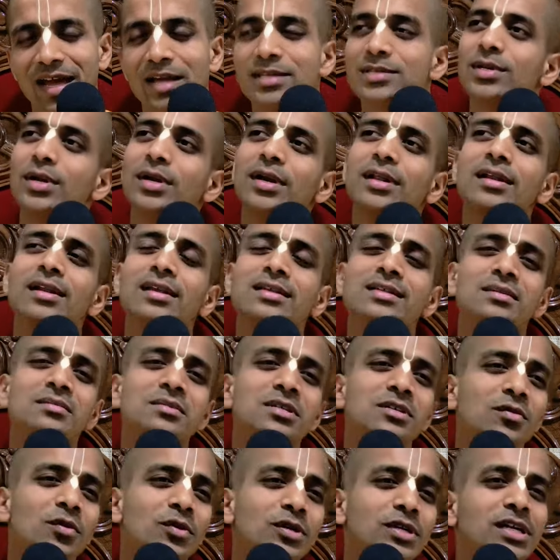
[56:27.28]
And suddenly some
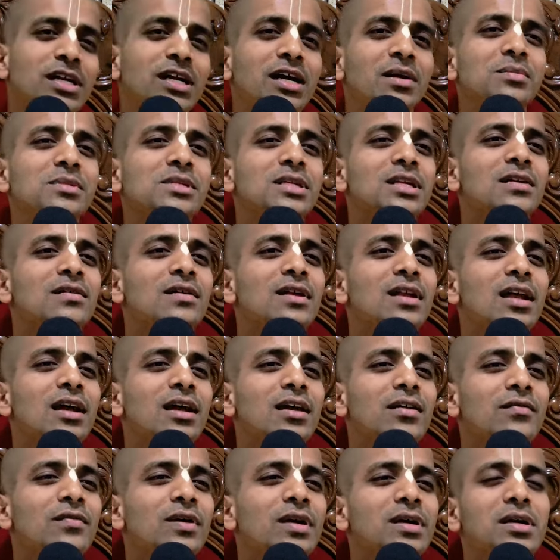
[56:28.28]
devotee comes in our
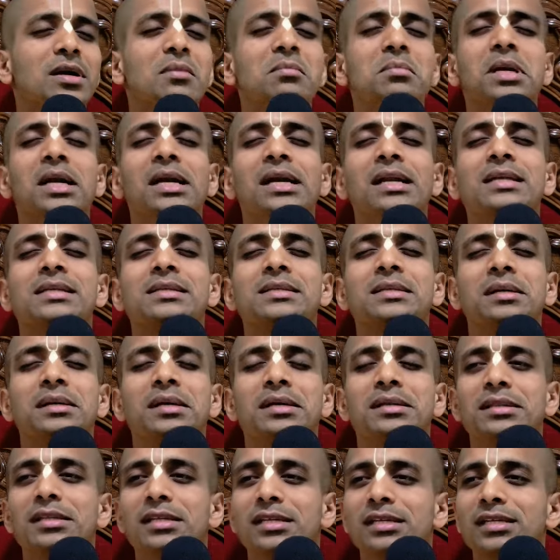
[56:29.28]
life. We are completely stuck
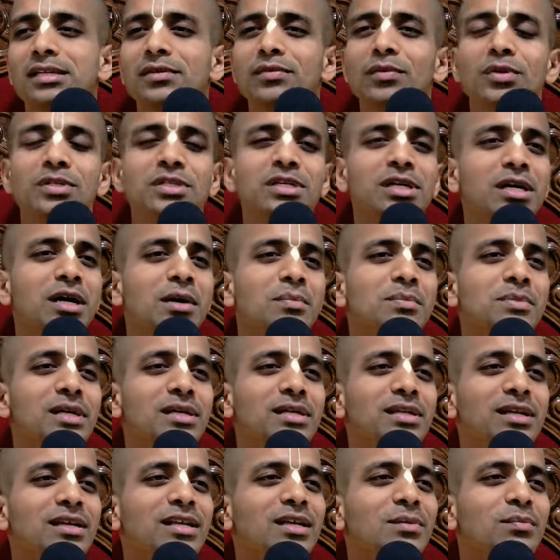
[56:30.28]
and the devotee comes
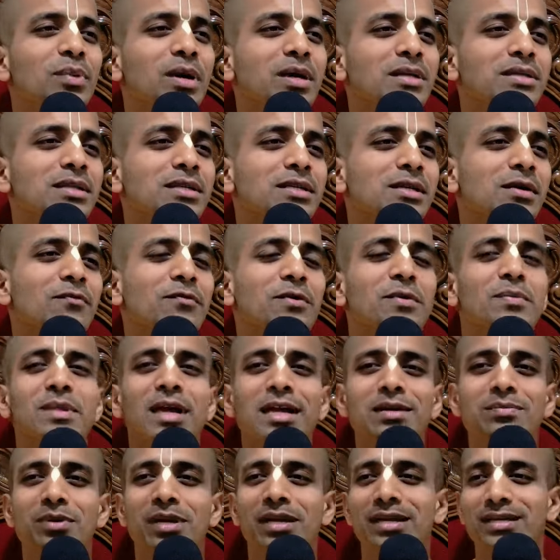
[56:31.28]
and then He picks us up from
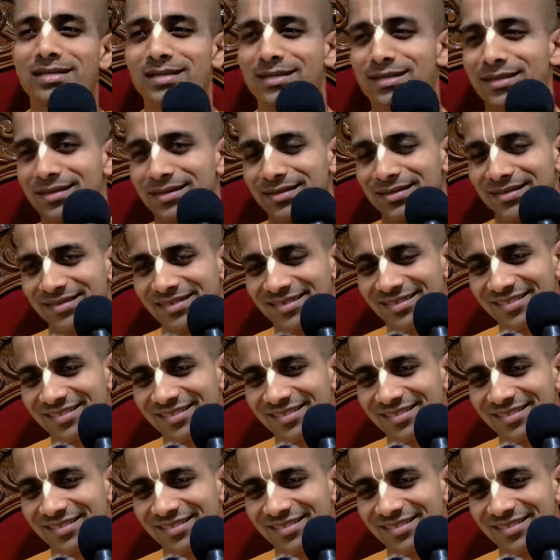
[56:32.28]
that place.